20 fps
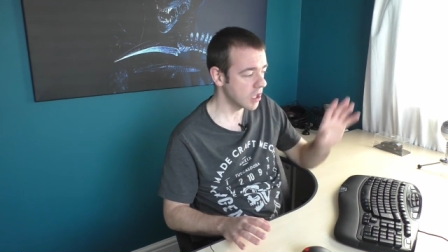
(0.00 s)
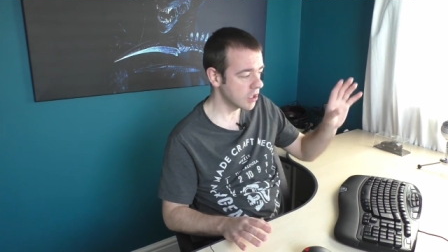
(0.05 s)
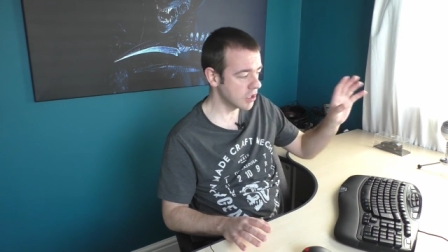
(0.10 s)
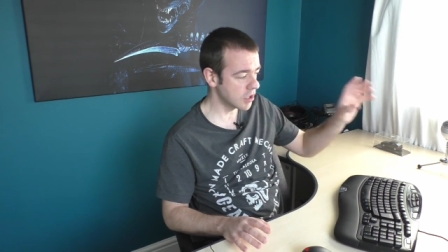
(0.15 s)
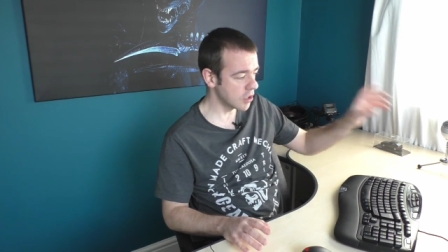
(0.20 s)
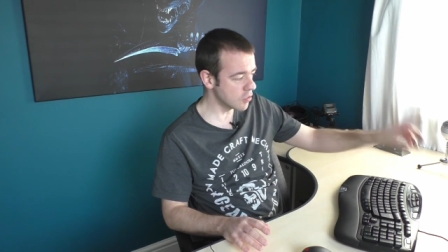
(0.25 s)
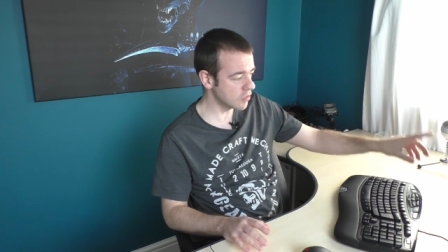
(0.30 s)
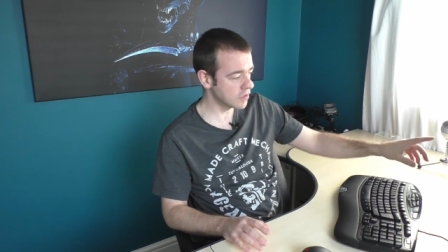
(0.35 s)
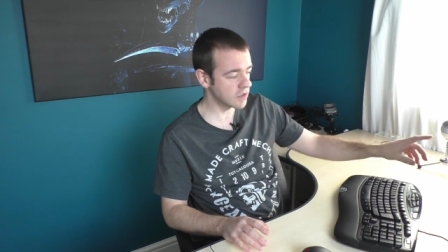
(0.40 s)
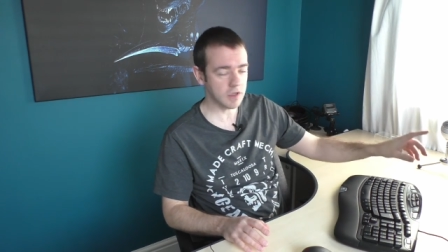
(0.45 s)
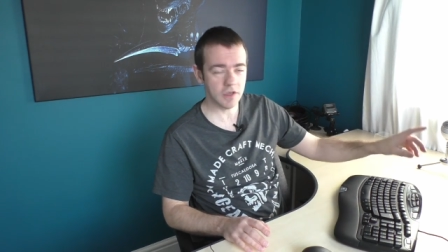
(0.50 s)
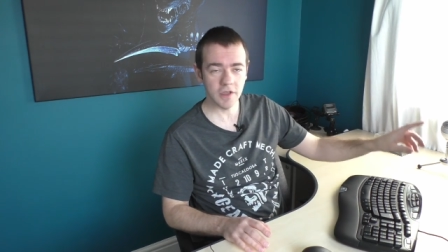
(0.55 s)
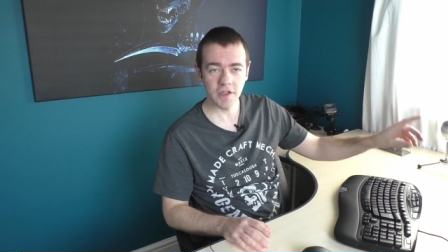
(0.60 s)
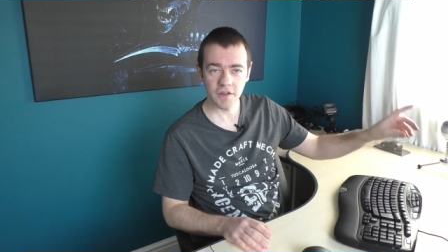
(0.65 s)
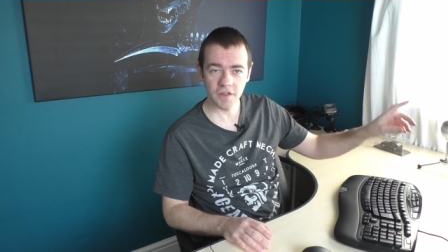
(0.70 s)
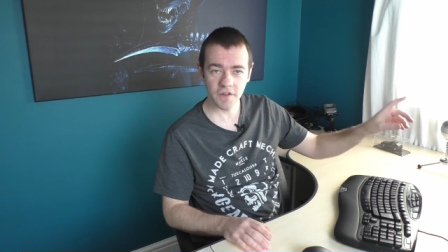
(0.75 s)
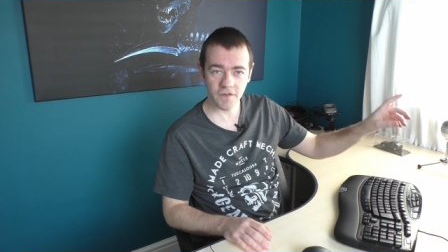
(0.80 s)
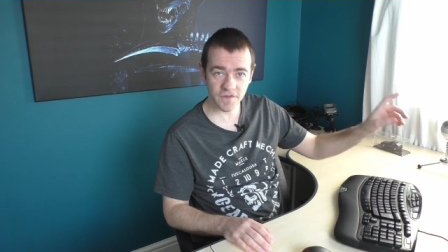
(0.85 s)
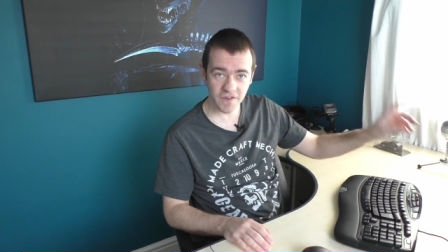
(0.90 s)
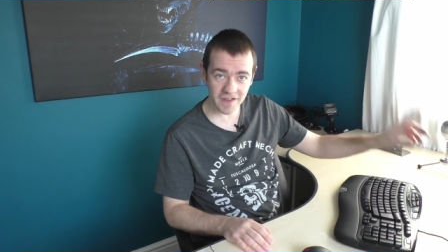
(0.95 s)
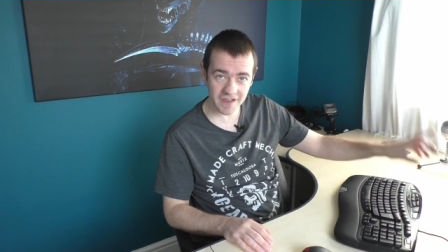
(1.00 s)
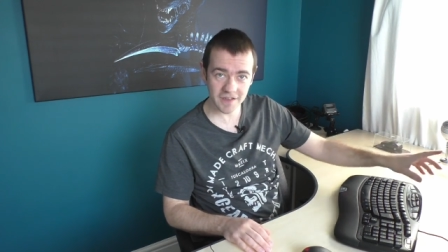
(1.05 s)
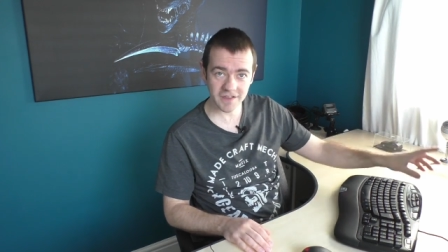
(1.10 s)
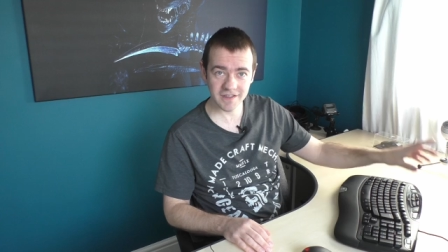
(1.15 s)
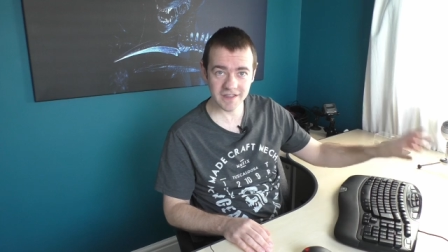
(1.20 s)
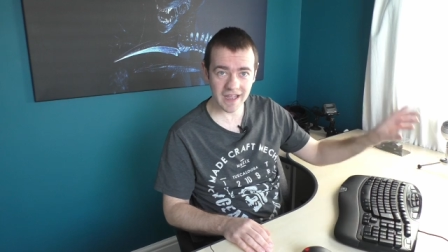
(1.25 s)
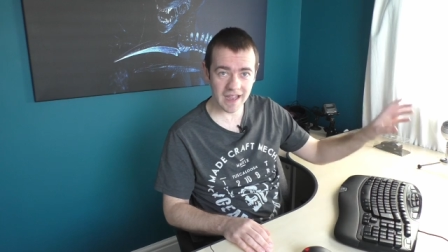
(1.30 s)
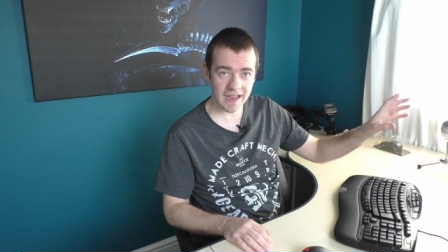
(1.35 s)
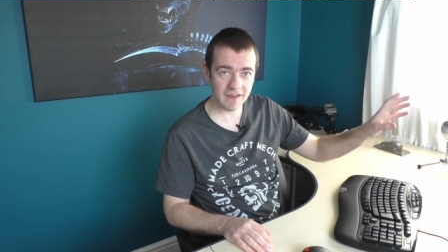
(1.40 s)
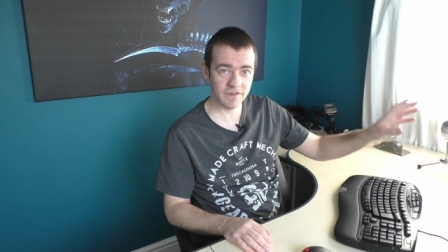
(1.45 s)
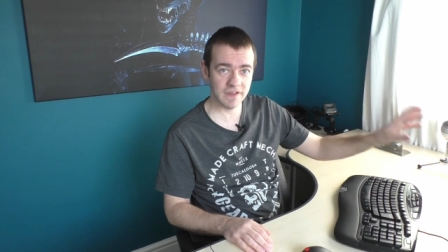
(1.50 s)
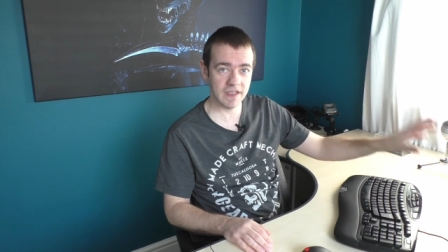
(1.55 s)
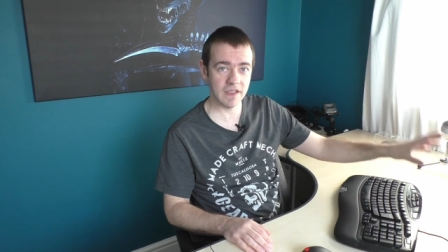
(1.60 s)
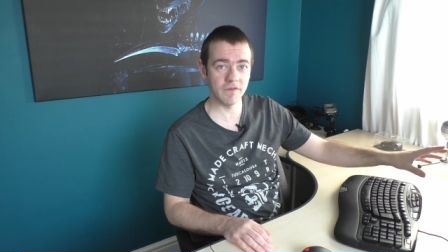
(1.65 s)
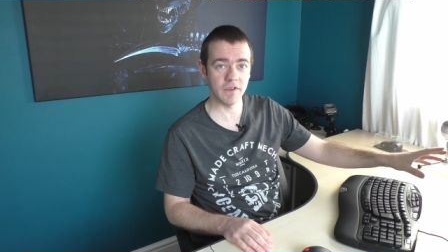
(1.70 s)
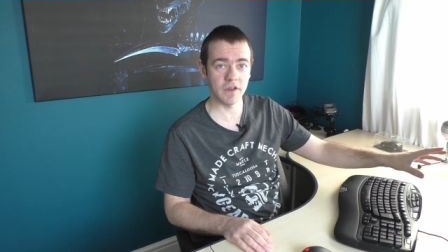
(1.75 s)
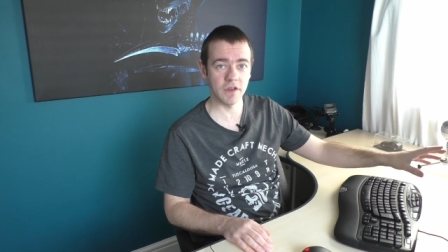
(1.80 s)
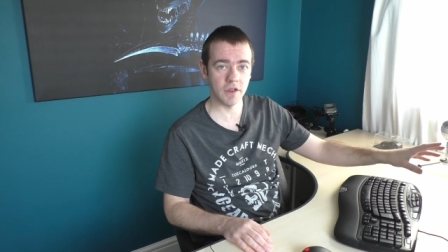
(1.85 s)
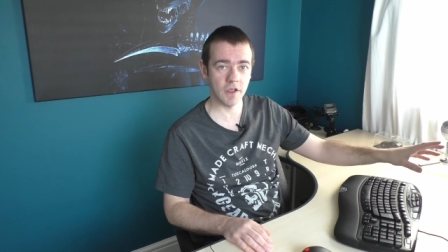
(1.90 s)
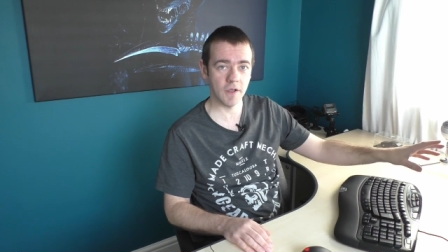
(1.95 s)
Use the figures that I've
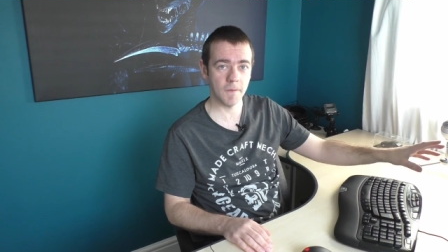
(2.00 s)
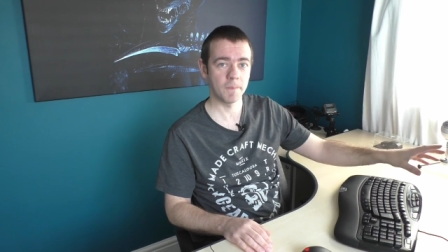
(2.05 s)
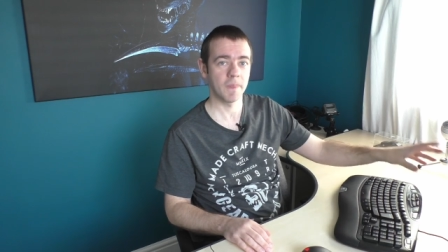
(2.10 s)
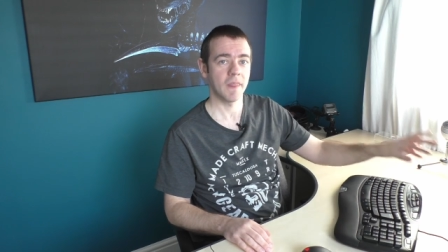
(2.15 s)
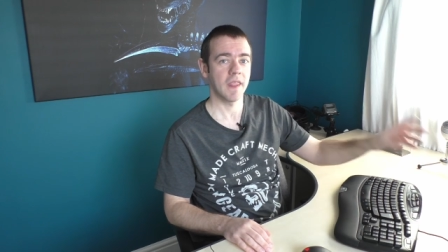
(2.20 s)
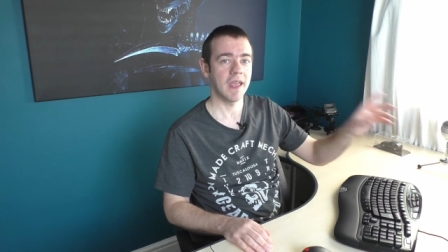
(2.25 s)
given you